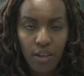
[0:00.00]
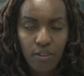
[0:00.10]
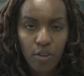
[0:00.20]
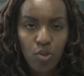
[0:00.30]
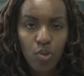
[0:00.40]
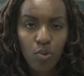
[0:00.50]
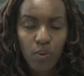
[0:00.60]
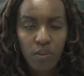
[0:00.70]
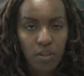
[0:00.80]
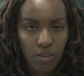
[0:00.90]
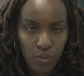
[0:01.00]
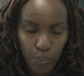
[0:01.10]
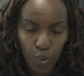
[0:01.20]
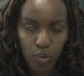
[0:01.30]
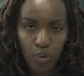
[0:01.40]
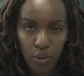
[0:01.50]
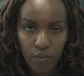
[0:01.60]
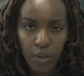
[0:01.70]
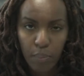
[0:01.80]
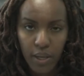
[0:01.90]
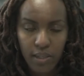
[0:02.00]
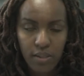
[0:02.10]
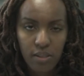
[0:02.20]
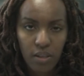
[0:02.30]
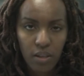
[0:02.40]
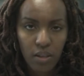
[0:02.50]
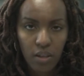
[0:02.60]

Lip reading: the issue is the disposal of the plastic.